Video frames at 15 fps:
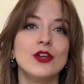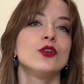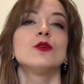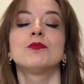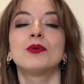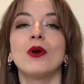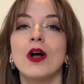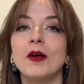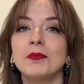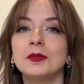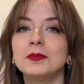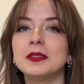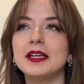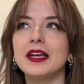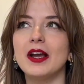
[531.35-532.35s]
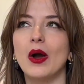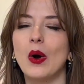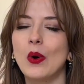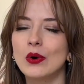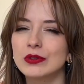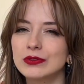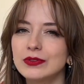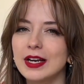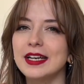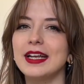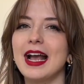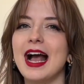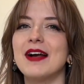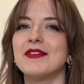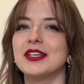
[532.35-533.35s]
you probably
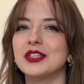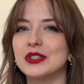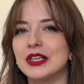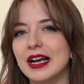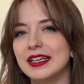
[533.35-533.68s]
already have a good